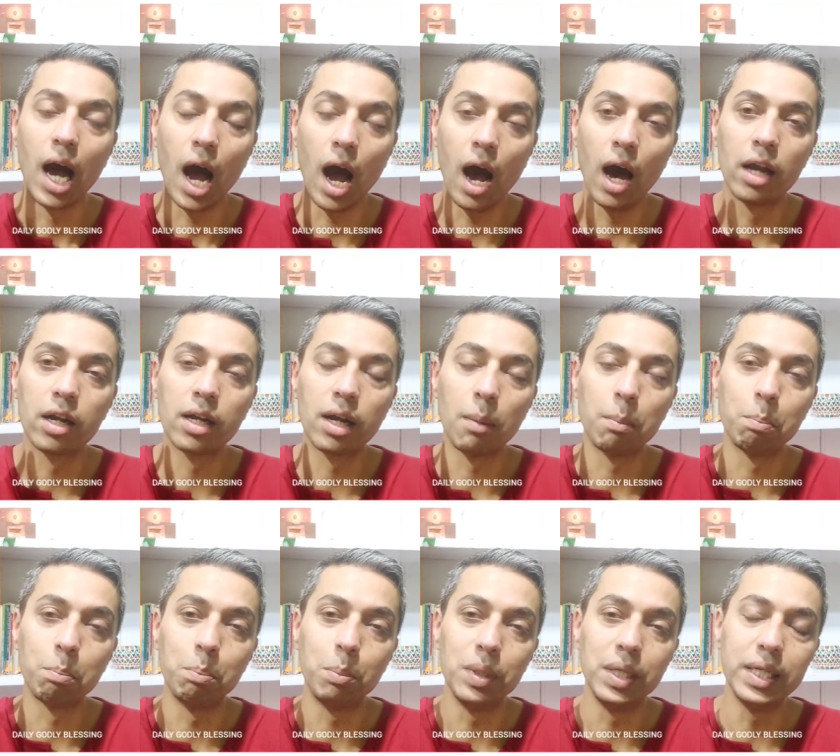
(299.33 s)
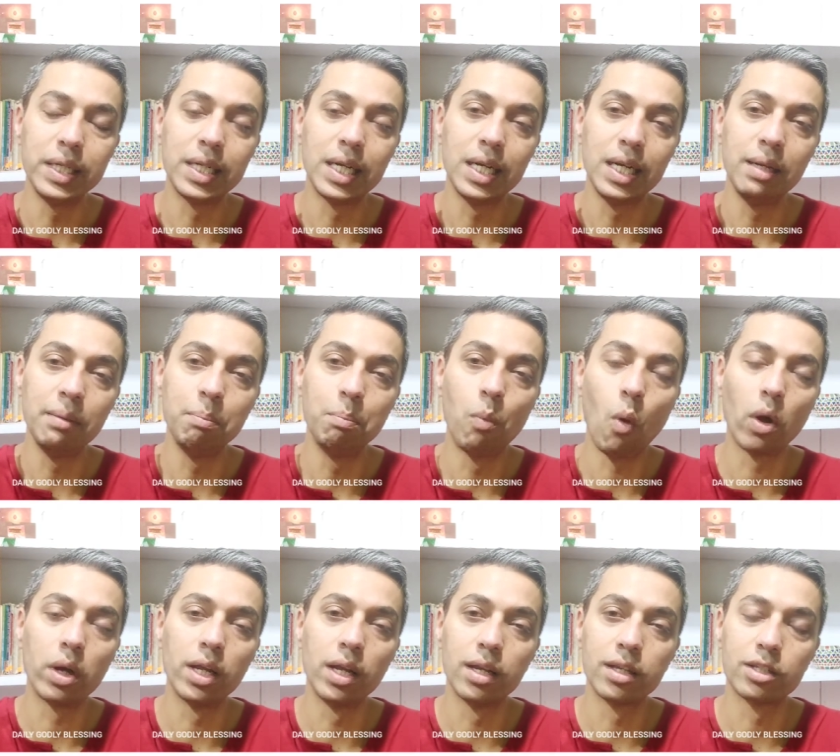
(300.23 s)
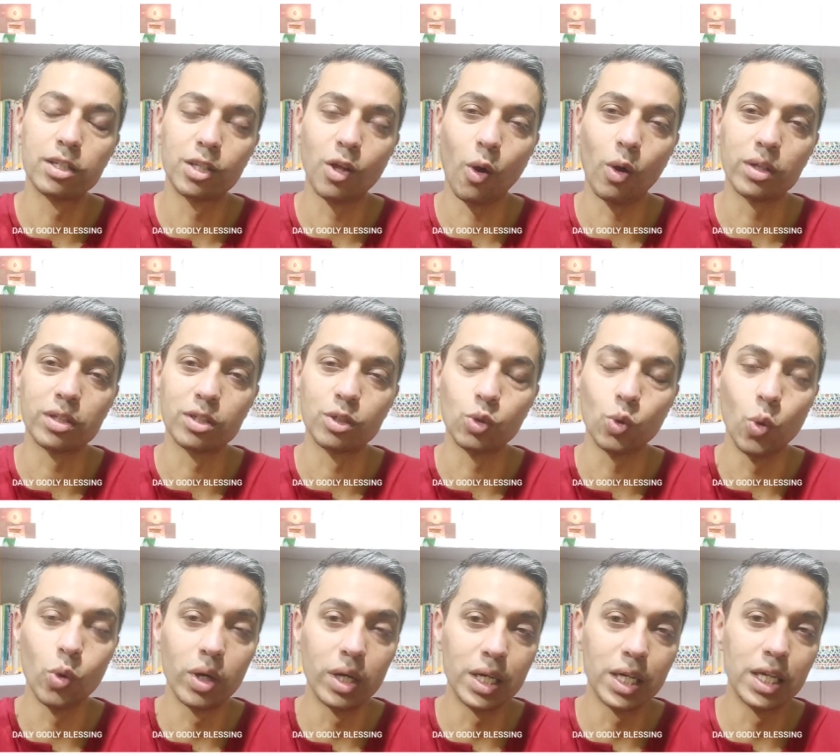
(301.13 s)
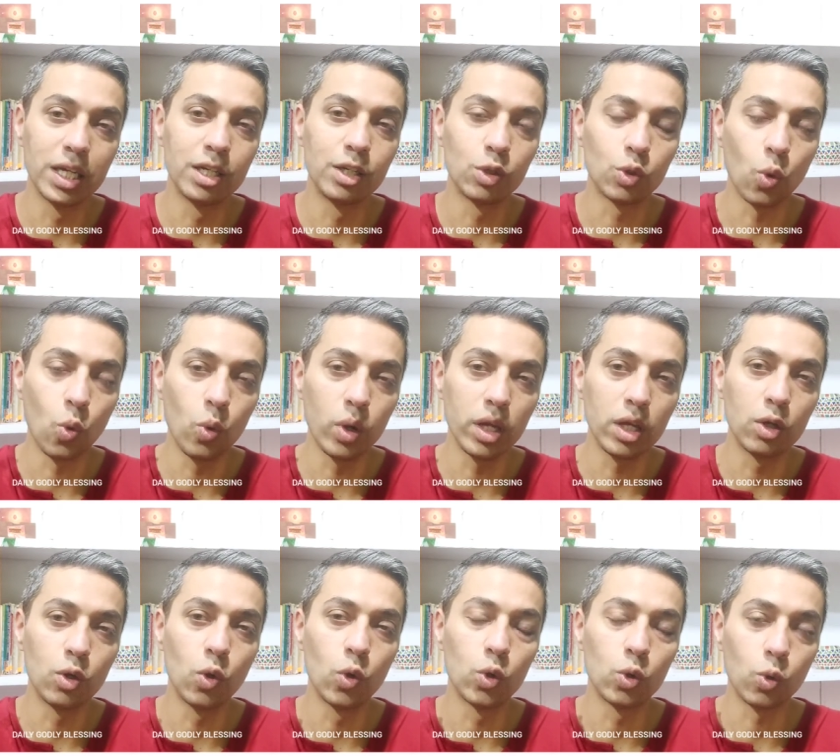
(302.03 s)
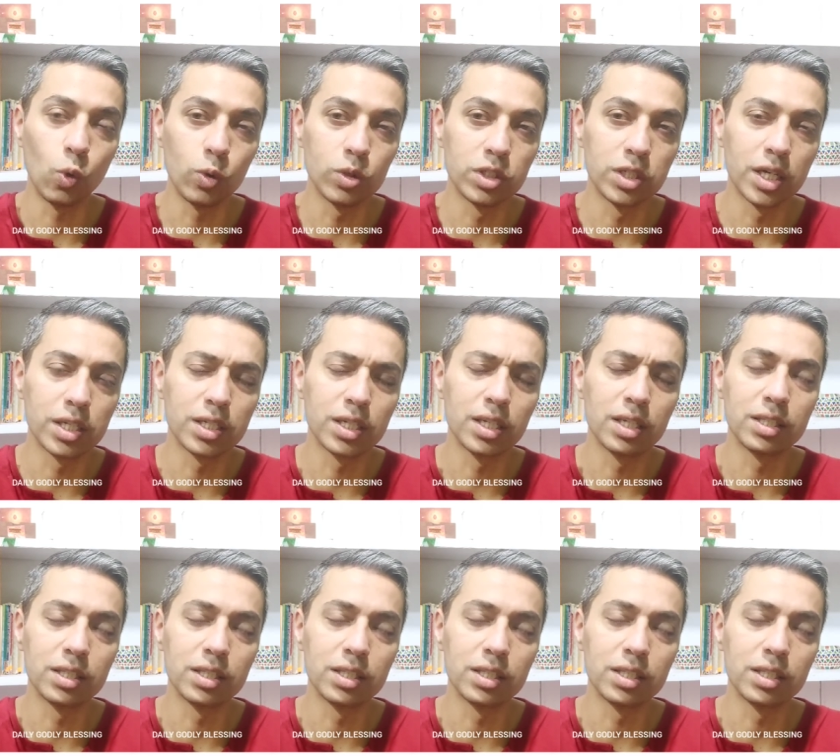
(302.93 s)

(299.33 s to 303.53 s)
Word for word: are completely bodiless thoughts. No greed, no ego, no je-